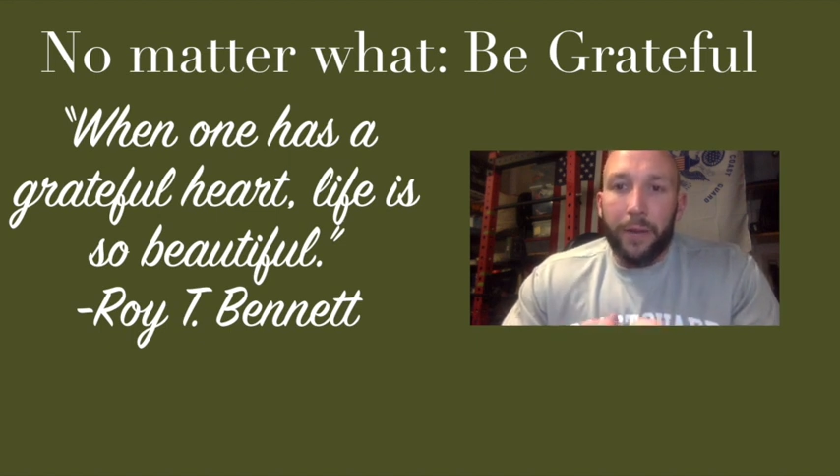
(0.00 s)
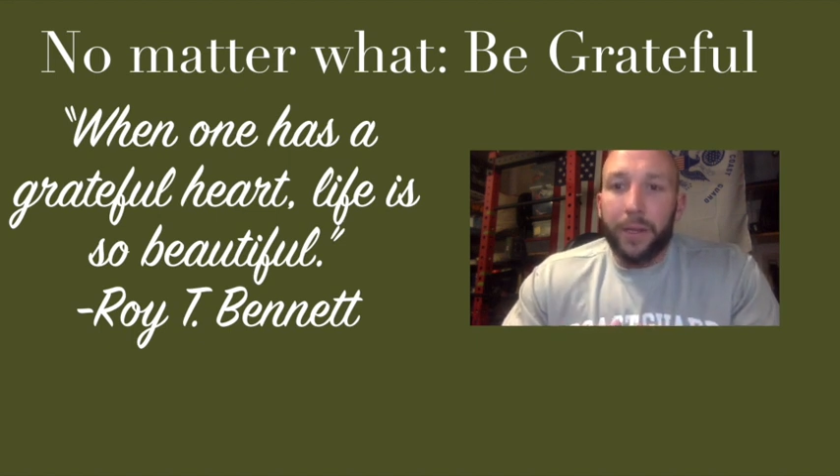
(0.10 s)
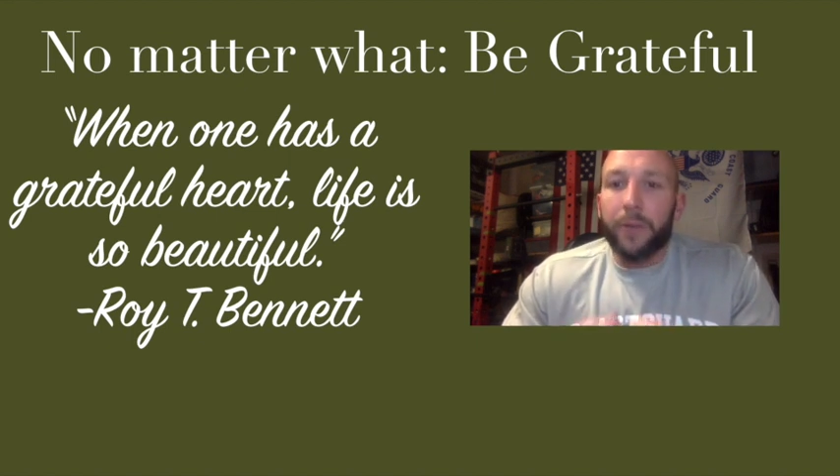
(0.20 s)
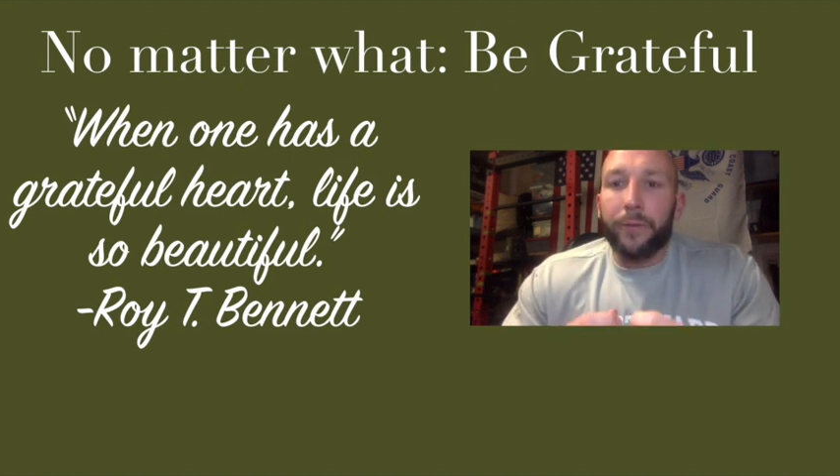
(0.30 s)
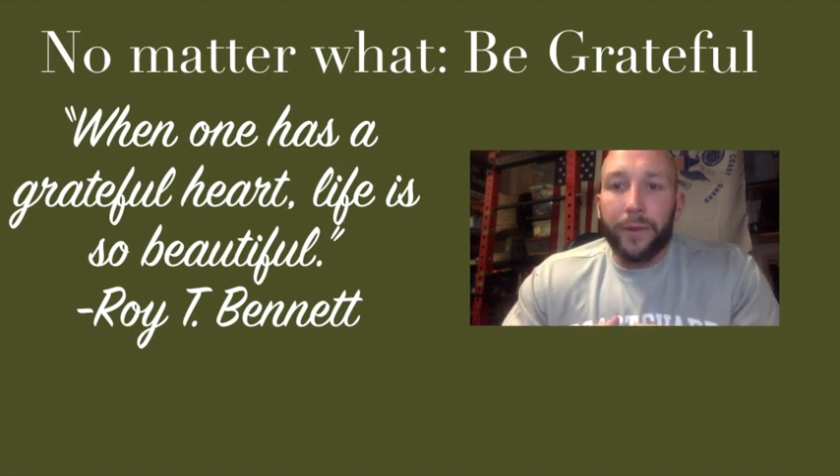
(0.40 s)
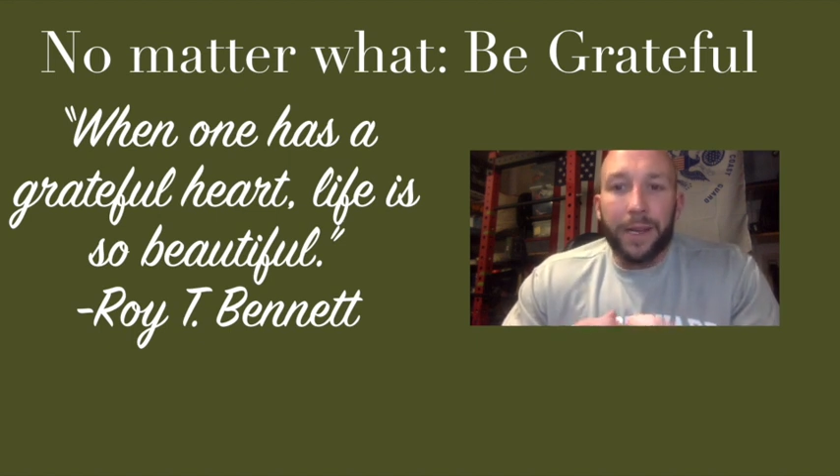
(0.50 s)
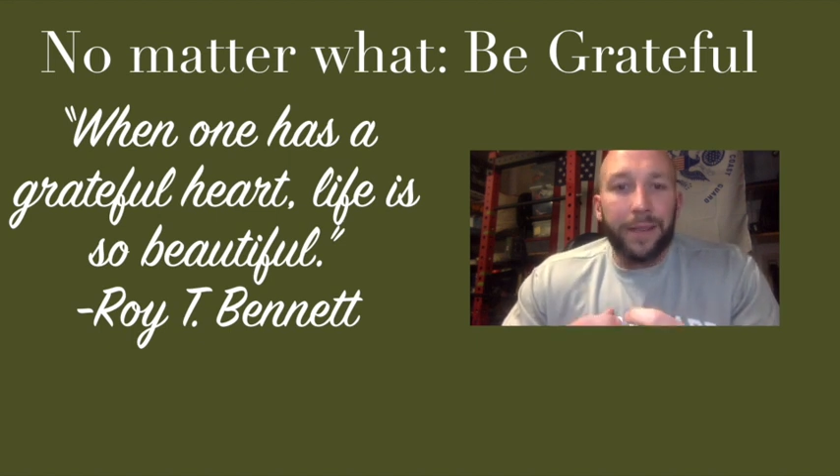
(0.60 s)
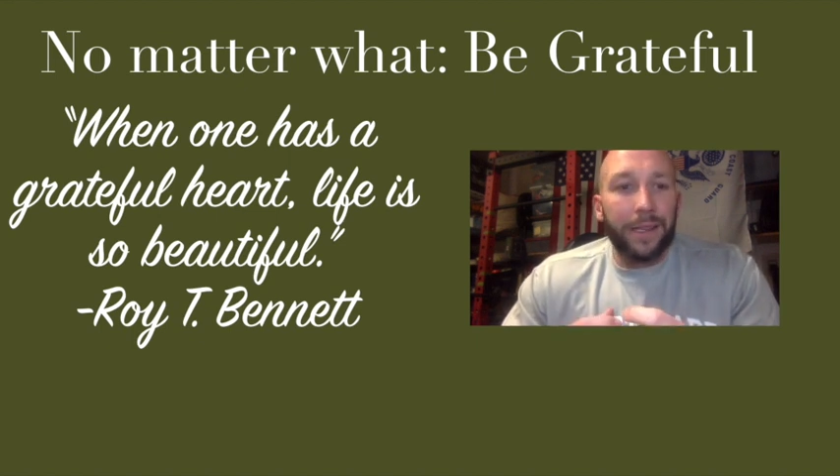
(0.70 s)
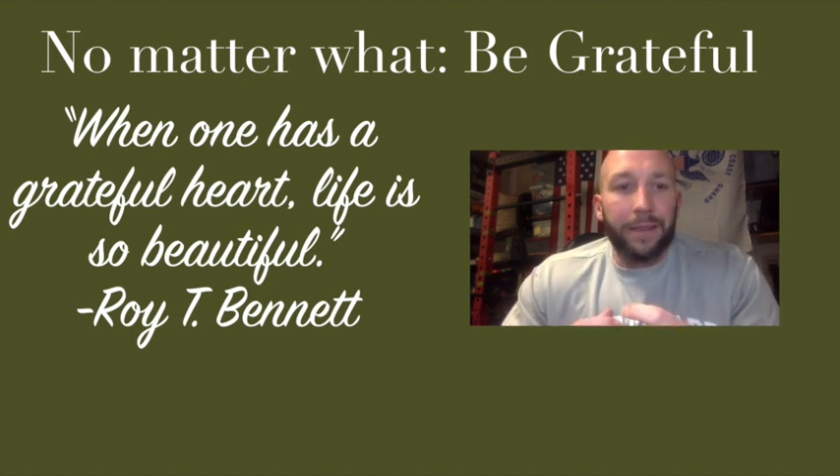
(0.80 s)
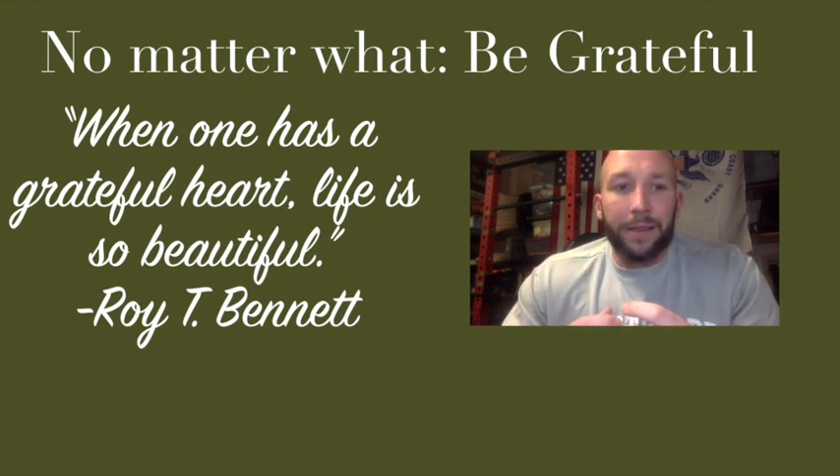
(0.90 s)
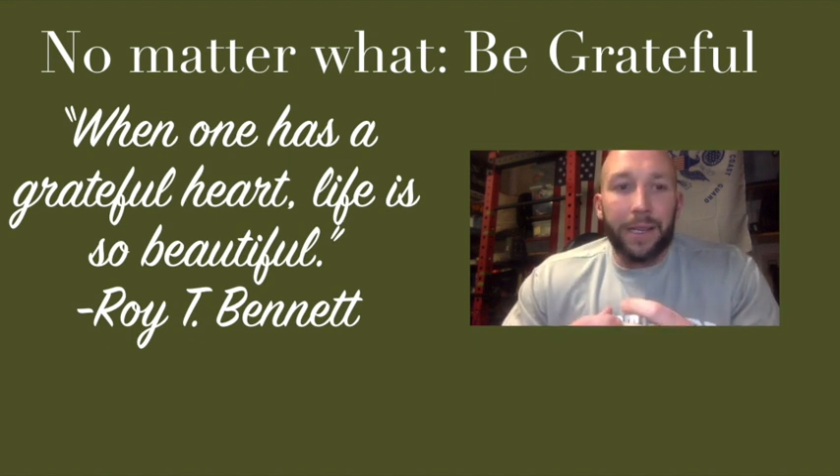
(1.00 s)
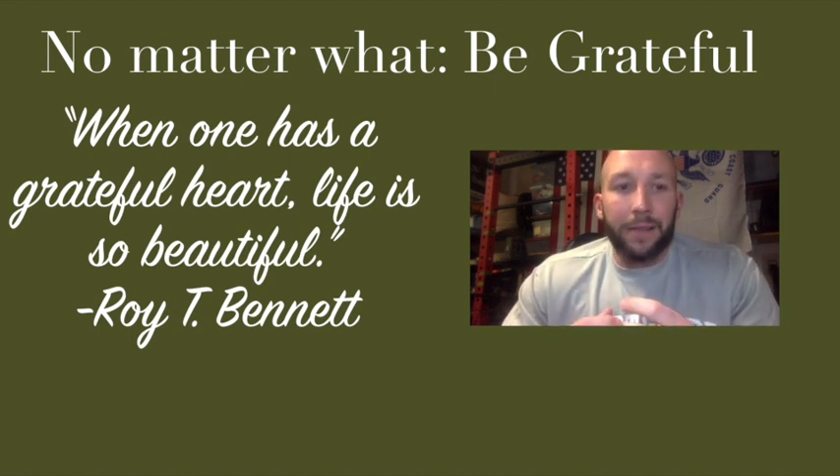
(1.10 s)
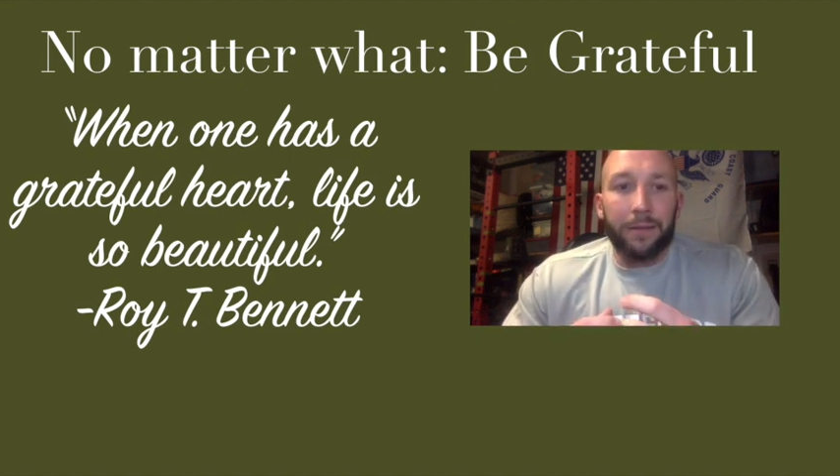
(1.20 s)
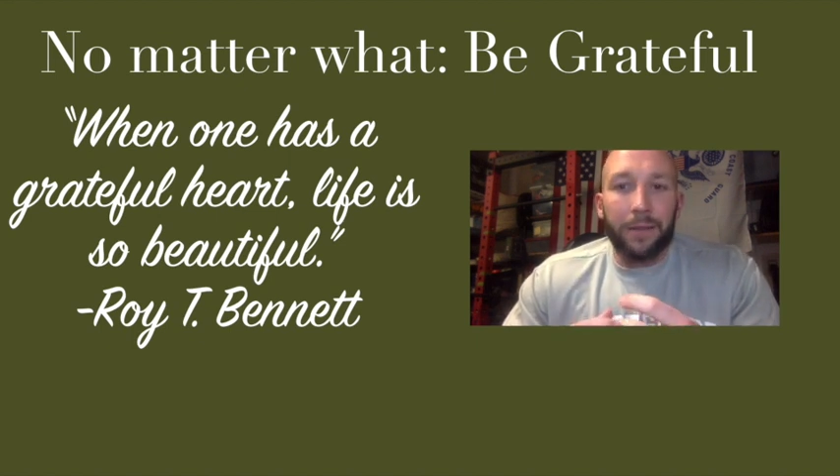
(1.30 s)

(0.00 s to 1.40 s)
think you'll find that